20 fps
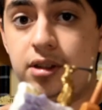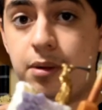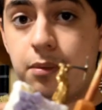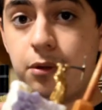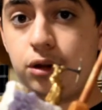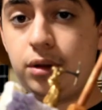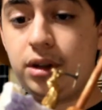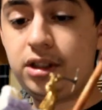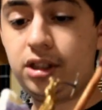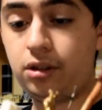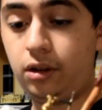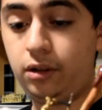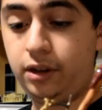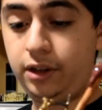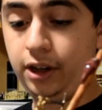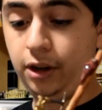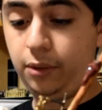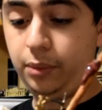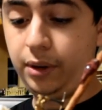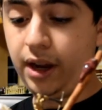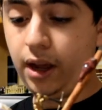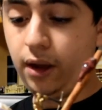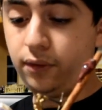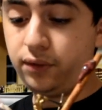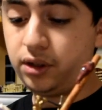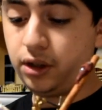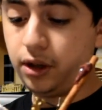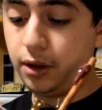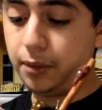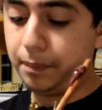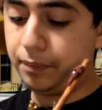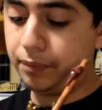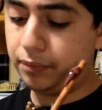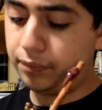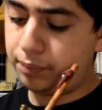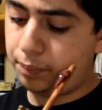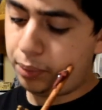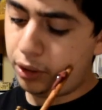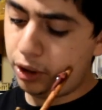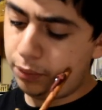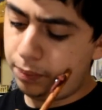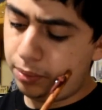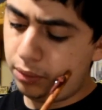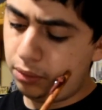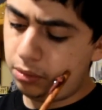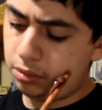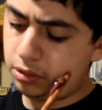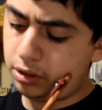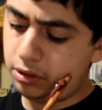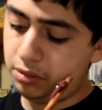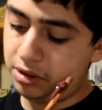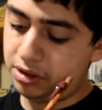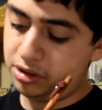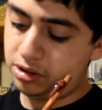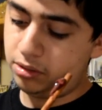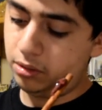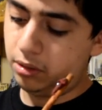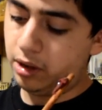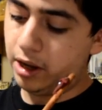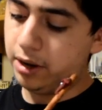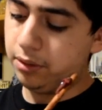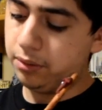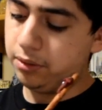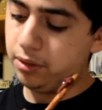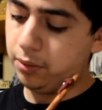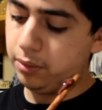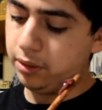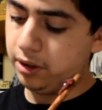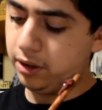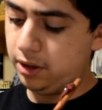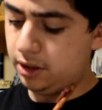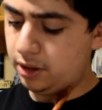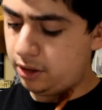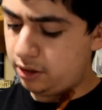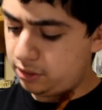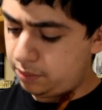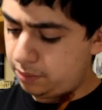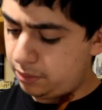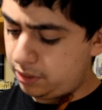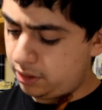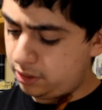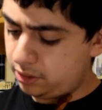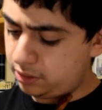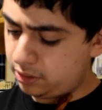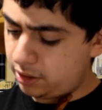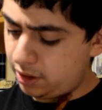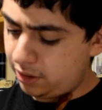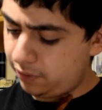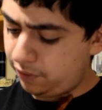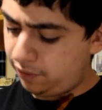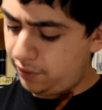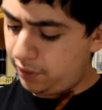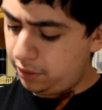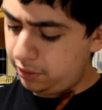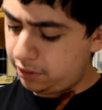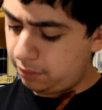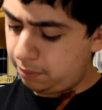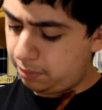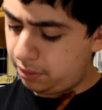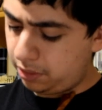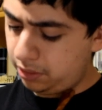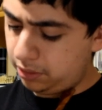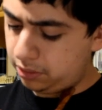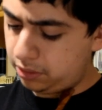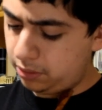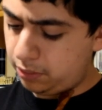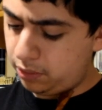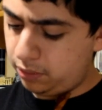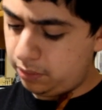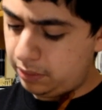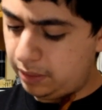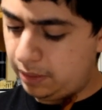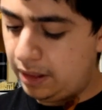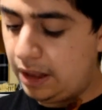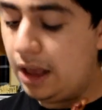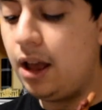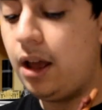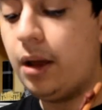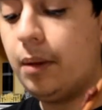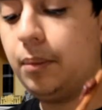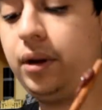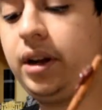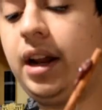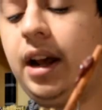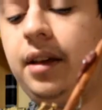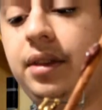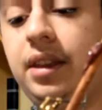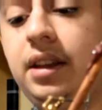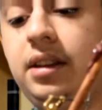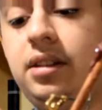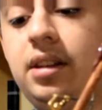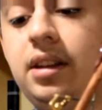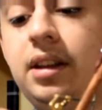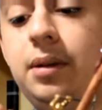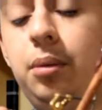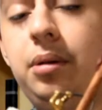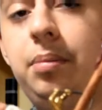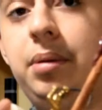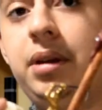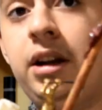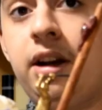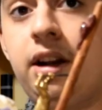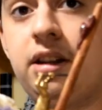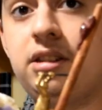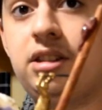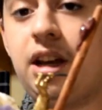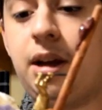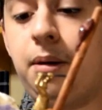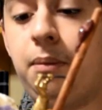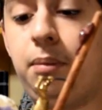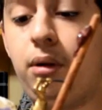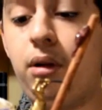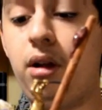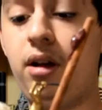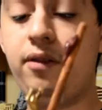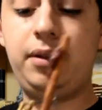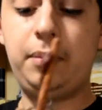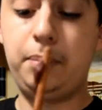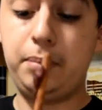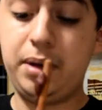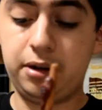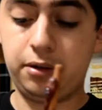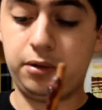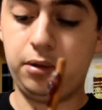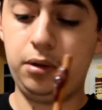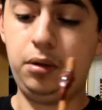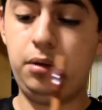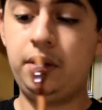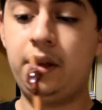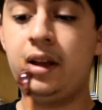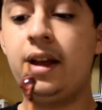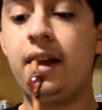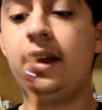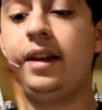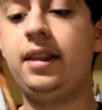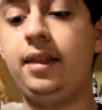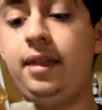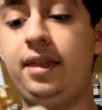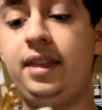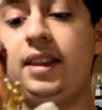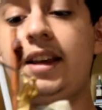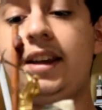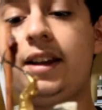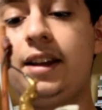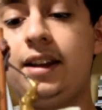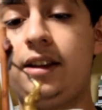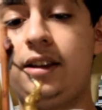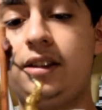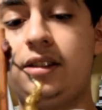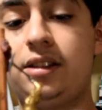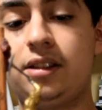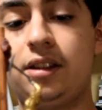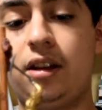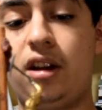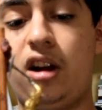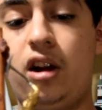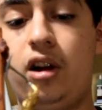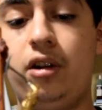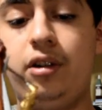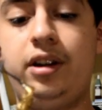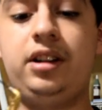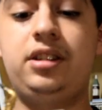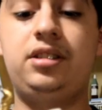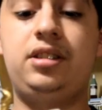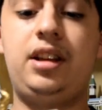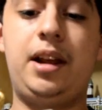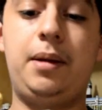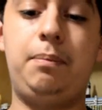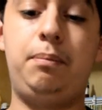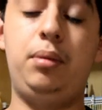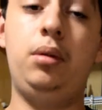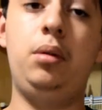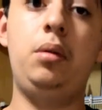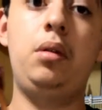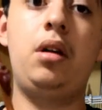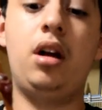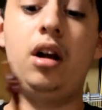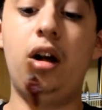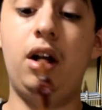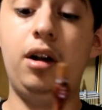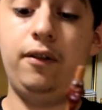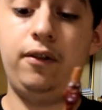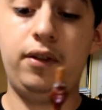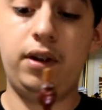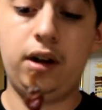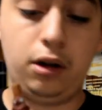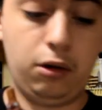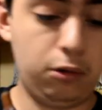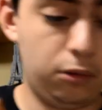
some crystal in here. We have some purple crystal. I don't know what it is, but it's kind of falling apart at the moment. But yeah, this would be an example of a mineral. These are an example of a